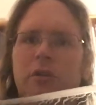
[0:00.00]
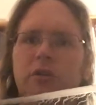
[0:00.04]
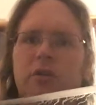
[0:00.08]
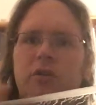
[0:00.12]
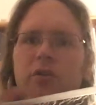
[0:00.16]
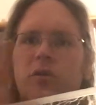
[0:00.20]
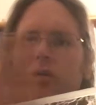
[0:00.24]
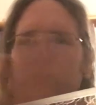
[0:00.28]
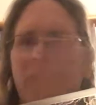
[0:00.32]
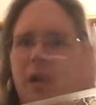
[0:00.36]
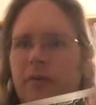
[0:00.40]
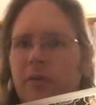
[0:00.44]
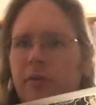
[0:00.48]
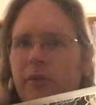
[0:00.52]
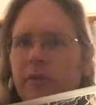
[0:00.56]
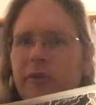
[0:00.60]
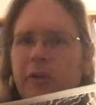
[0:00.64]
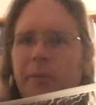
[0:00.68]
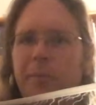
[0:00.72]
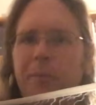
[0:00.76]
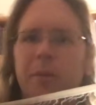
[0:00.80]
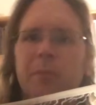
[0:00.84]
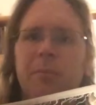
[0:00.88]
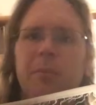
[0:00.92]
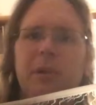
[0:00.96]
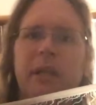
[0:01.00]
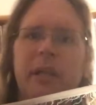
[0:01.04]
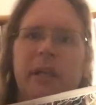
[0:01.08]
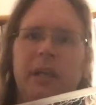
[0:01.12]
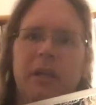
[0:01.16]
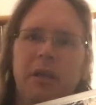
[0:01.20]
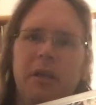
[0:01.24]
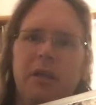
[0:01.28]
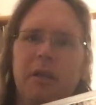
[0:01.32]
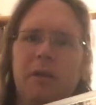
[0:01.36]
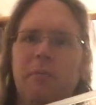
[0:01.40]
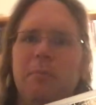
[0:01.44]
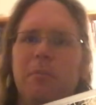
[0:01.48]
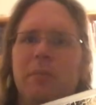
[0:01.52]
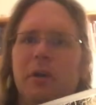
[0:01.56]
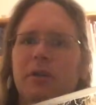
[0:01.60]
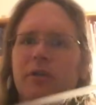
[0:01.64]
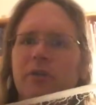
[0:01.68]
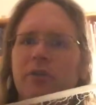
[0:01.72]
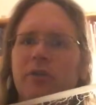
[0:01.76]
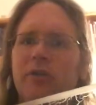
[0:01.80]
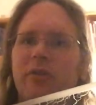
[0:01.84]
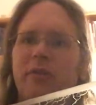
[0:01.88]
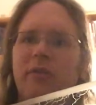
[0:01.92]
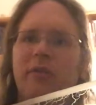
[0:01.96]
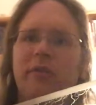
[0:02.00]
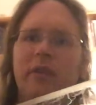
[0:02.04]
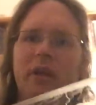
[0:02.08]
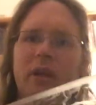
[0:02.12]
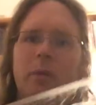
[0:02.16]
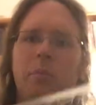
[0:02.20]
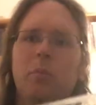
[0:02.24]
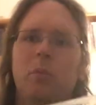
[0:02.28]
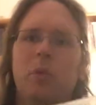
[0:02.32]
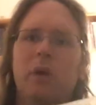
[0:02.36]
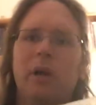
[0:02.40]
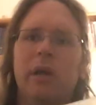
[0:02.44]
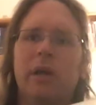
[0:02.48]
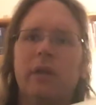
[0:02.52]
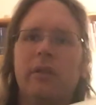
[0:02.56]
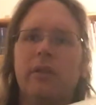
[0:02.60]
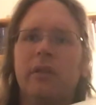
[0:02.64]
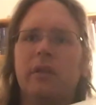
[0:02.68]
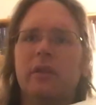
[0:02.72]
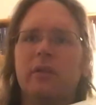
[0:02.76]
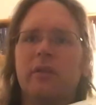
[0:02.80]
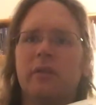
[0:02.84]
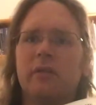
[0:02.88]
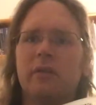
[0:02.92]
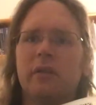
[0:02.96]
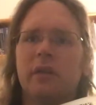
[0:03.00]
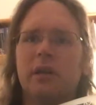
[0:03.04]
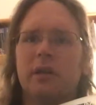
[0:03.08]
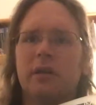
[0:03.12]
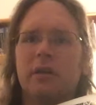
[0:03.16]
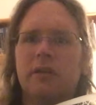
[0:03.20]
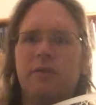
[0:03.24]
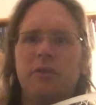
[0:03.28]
travels up the blade in much the same way that uh,